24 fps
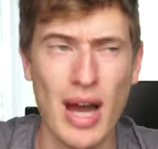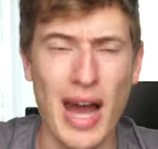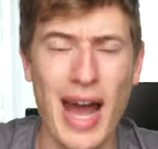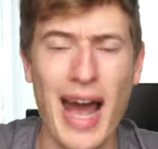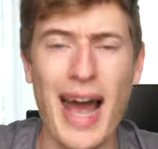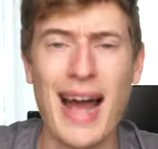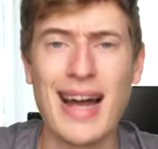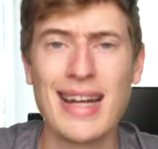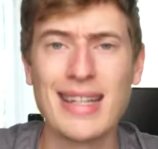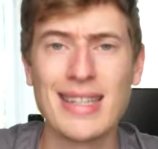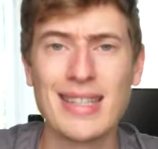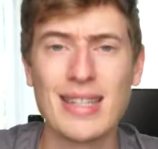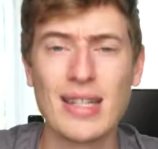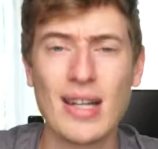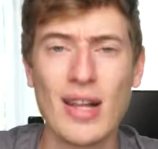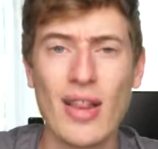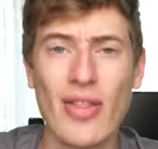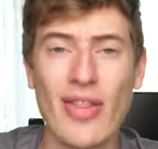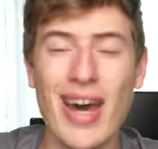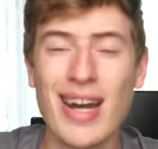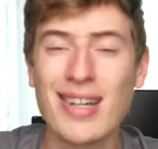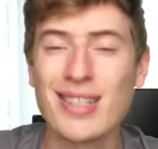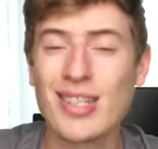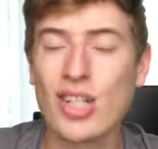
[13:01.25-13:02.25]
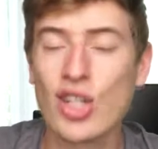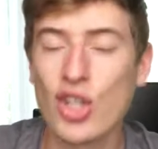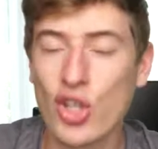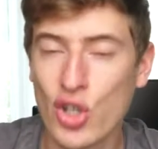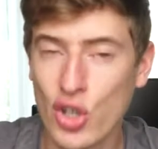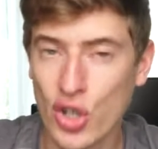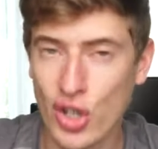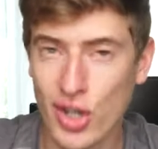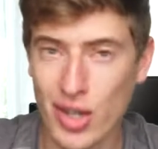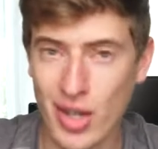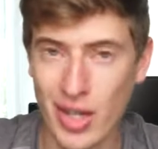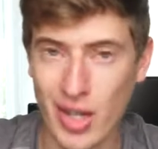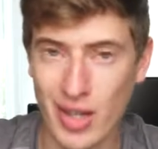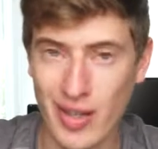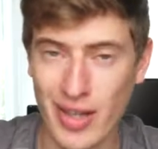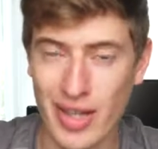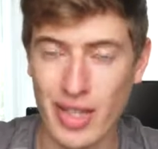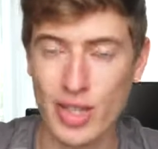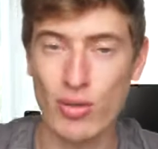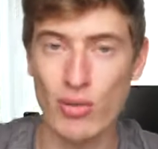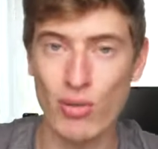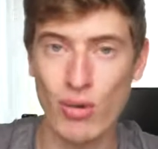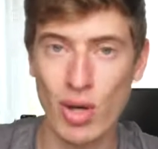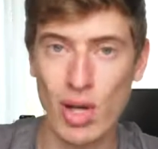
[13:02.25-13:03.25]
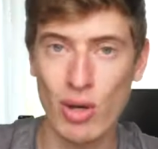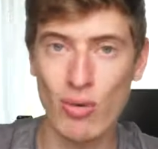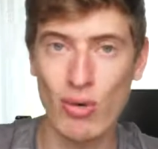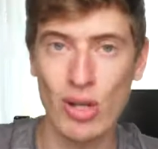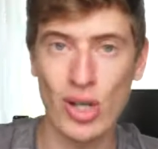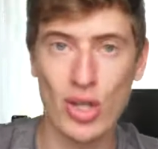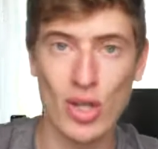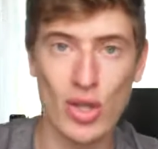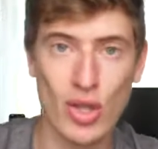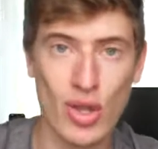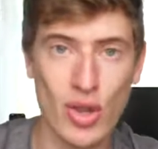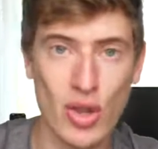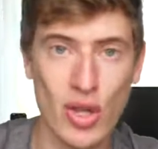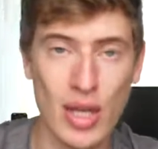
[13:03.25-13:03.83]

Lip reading: And that is a good thing. That is a really, really good